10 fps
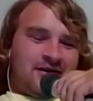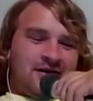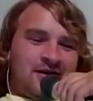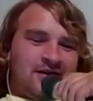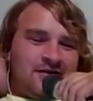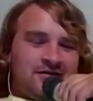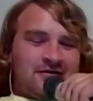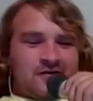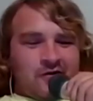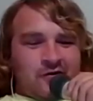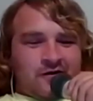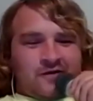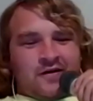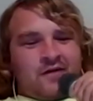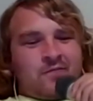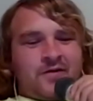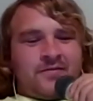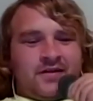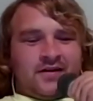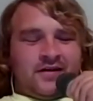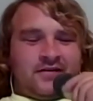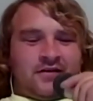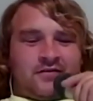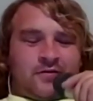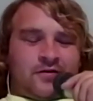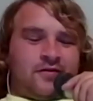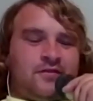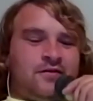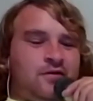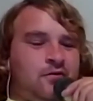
And so it's probably the easiest one to do.